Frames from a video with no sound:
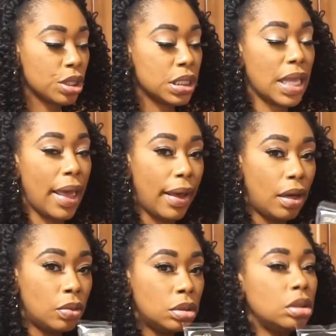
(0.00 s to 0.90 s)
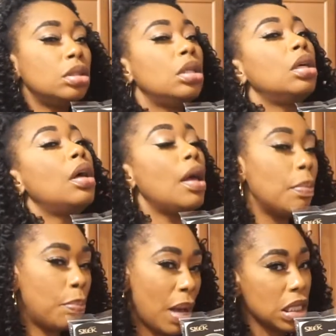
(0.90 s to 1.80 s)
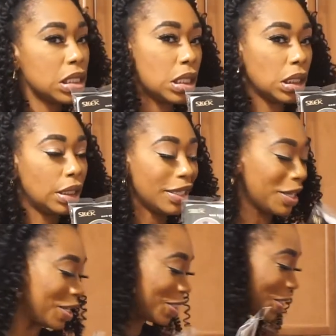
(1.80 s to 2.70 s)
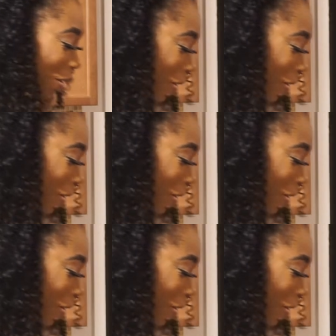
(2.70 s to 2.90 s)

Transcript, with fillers: Style by Sleek. So